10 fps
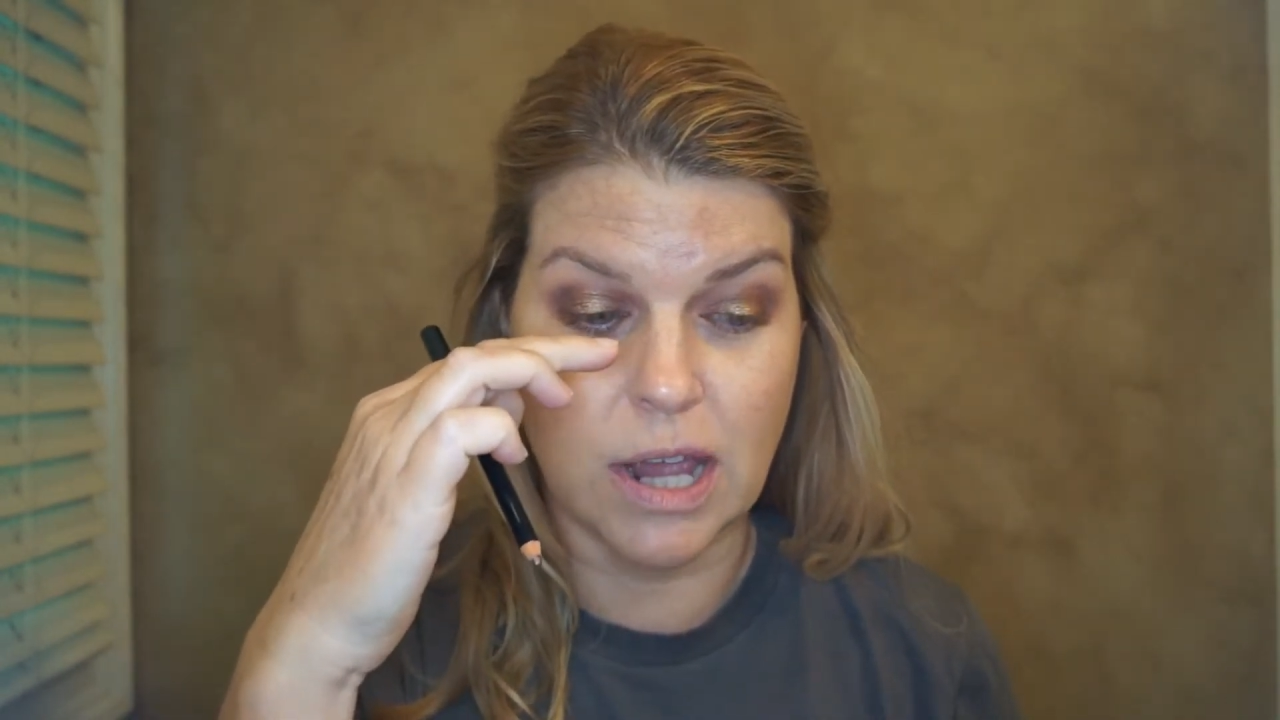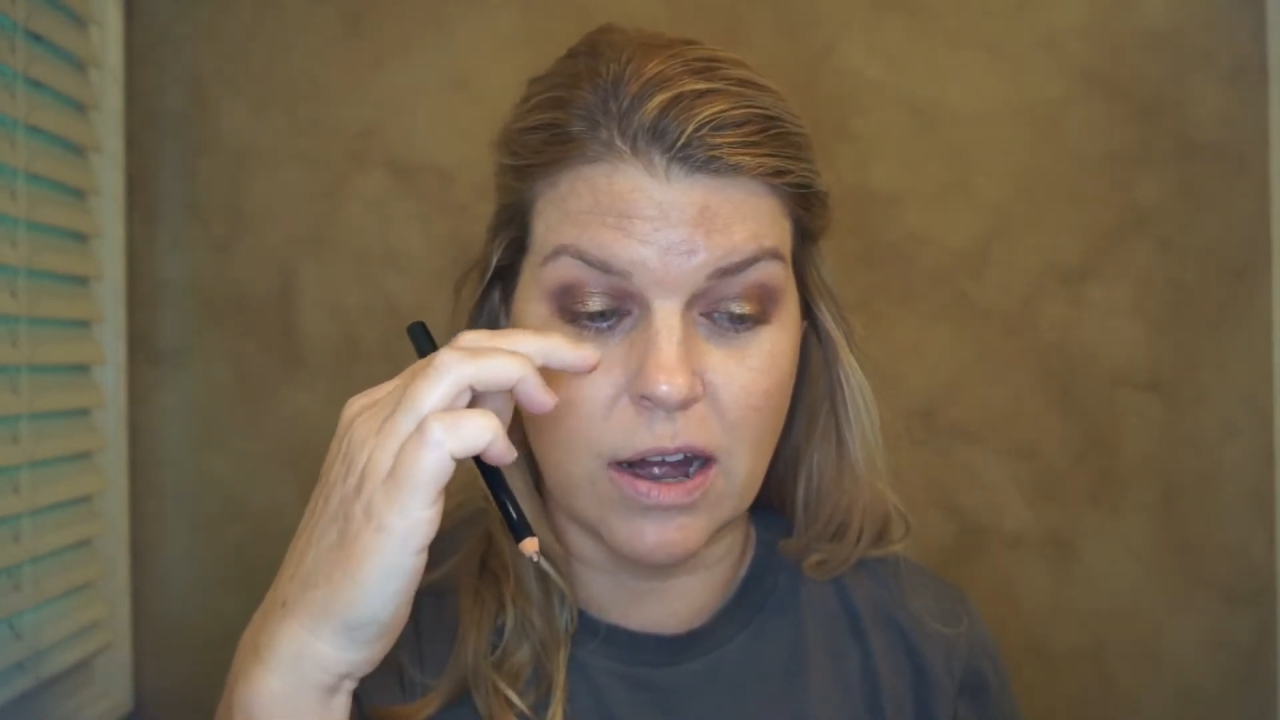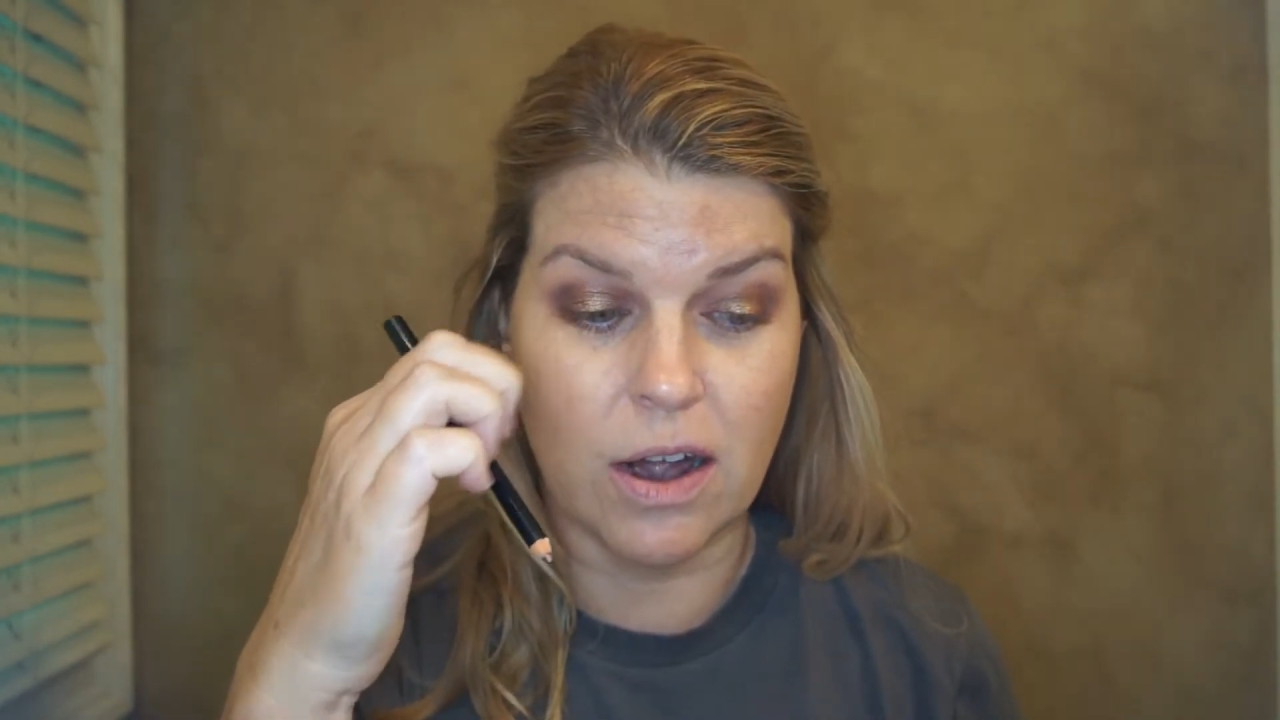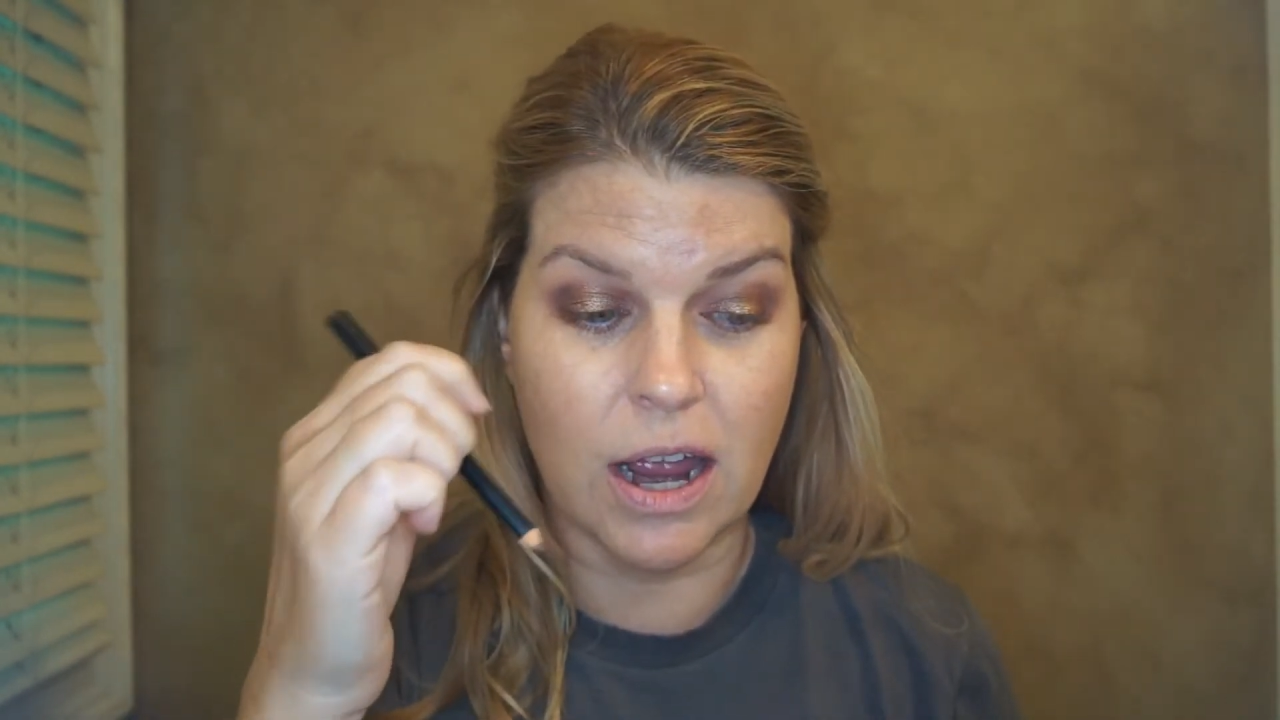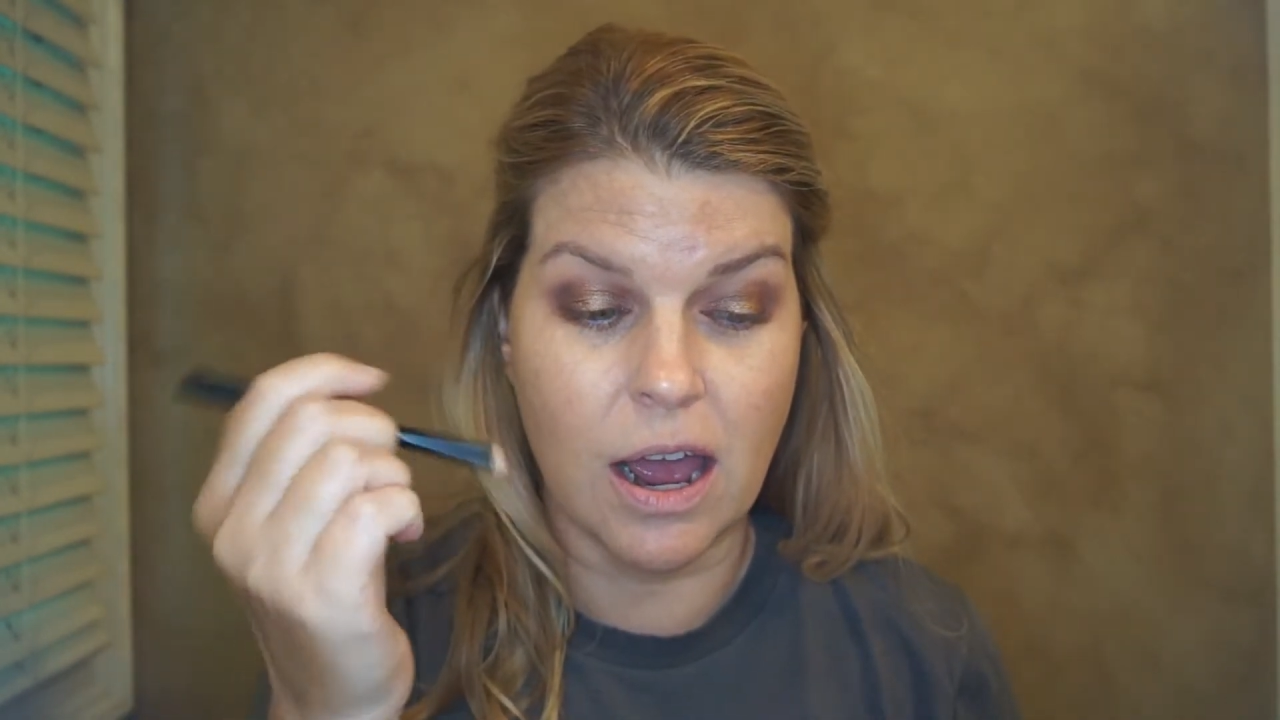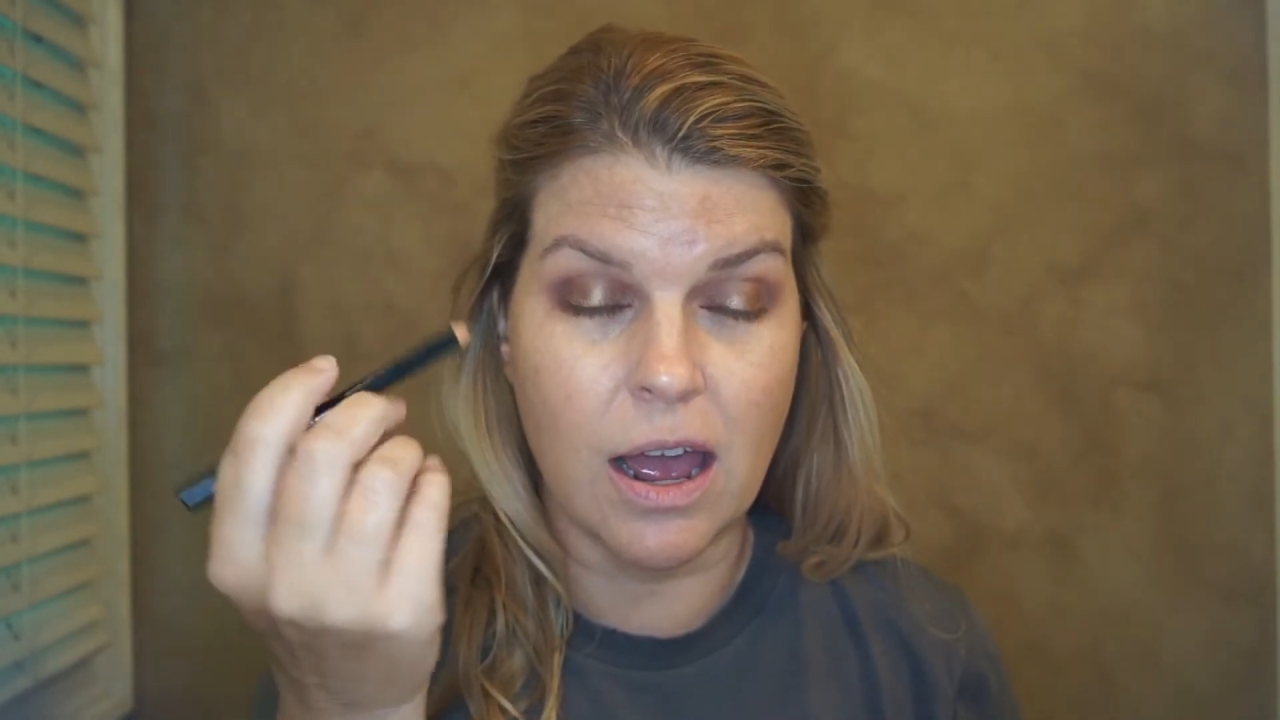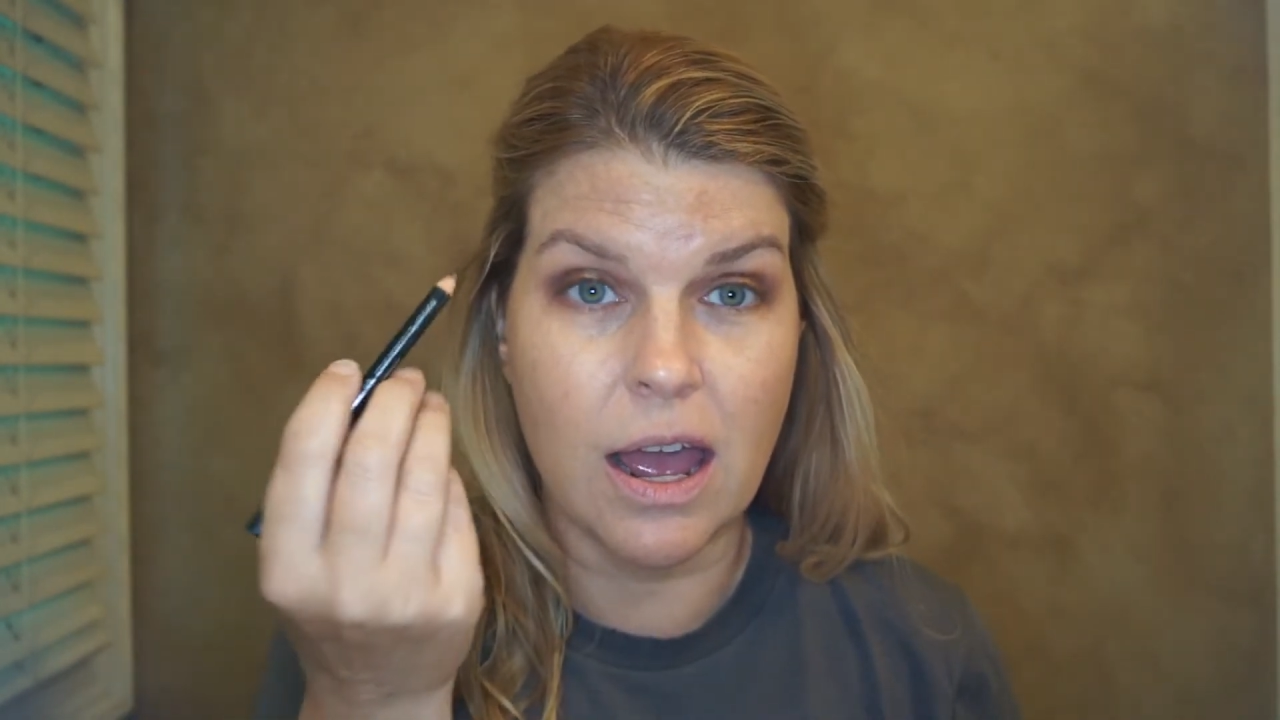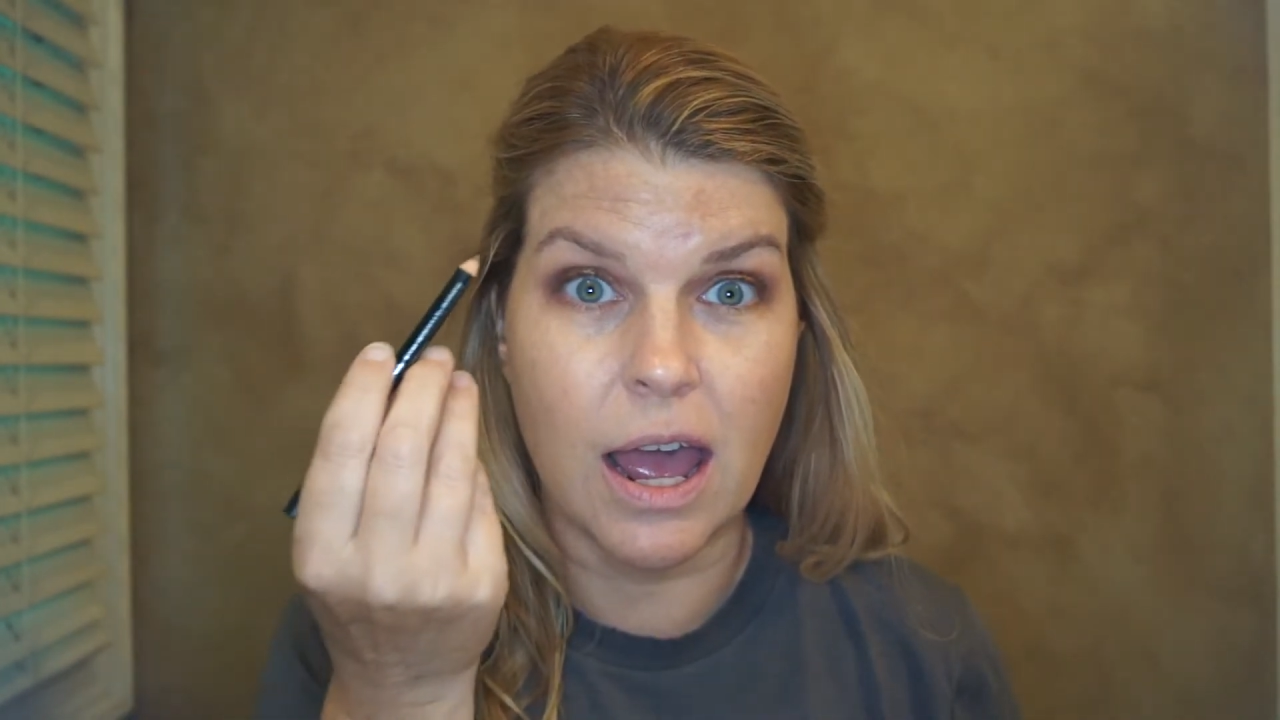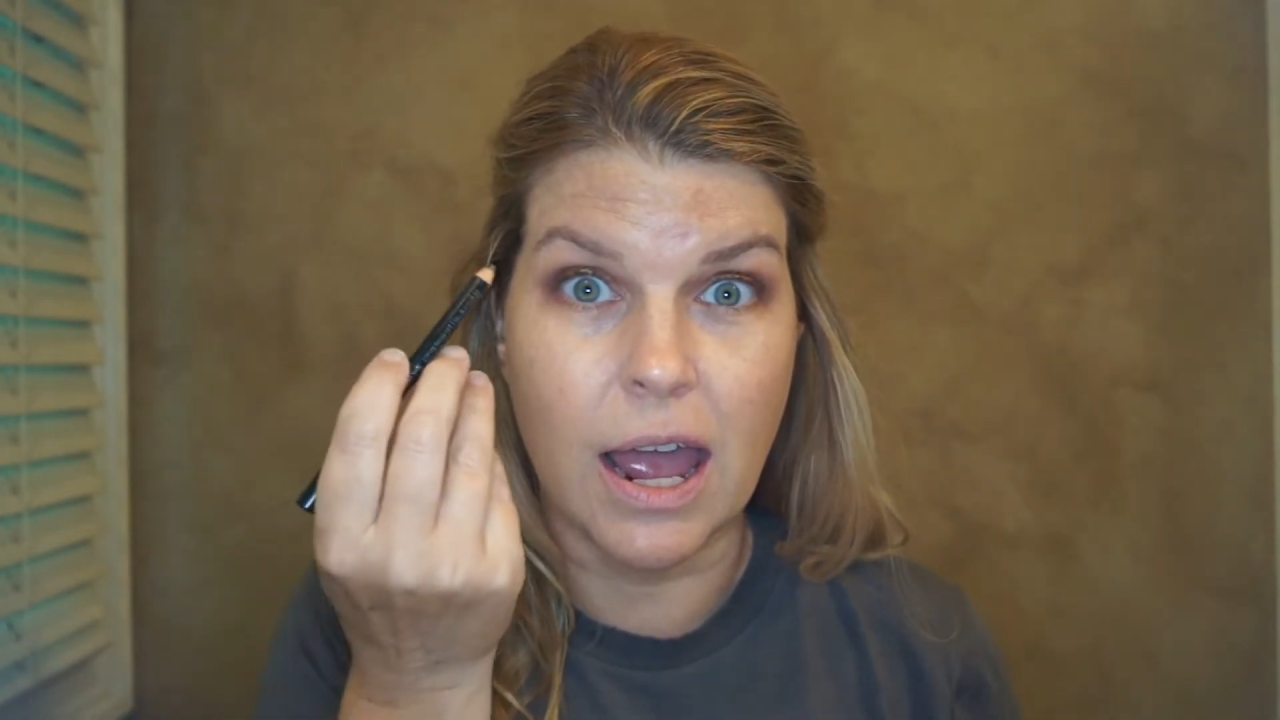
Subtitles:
area,